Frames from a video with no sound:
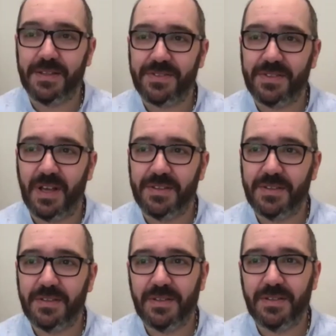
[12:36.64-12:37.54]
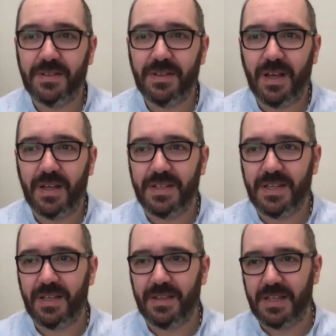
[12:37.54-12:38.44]
the, and
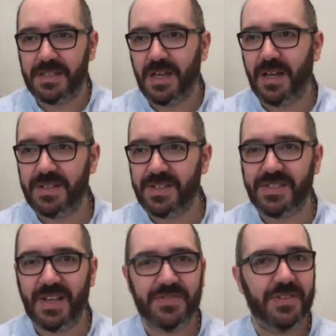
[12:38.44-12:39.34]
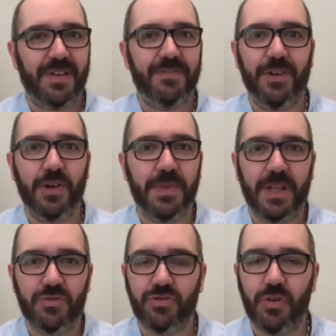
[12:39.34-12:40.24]
the the entire success of that film
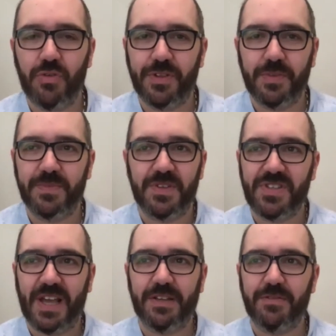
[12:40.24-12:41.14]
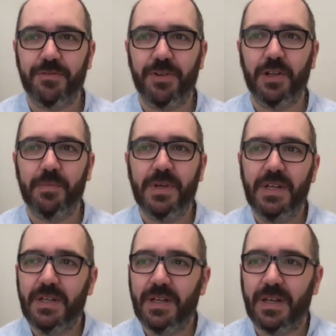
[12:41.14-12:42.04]
then drove the, the second film.
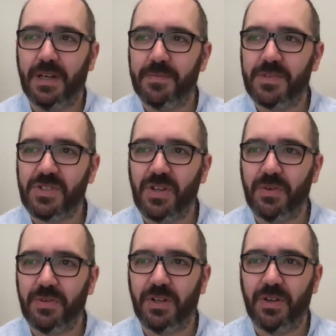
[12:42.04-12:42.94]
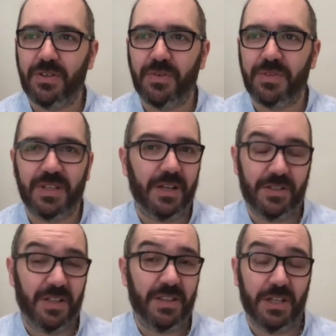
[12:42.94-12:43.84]
Um, so you know, I don't think I,
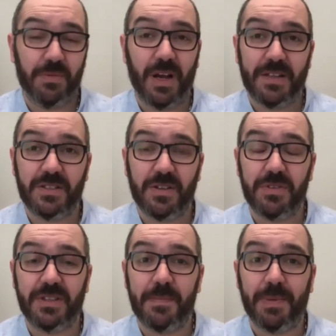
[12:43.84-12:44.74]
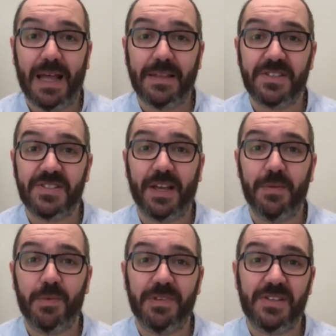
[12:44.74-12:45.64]
I, think you're right. I don't think they planned the
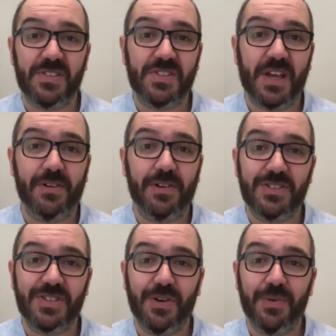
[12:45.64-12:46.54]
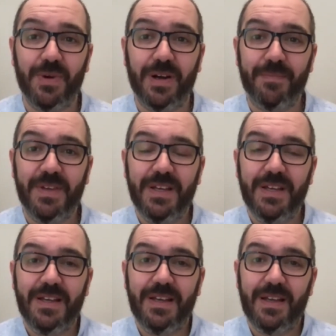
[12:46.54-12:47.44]
second one necessarily. So um,
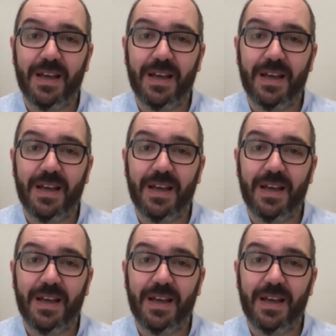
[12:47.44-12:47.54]
no, no.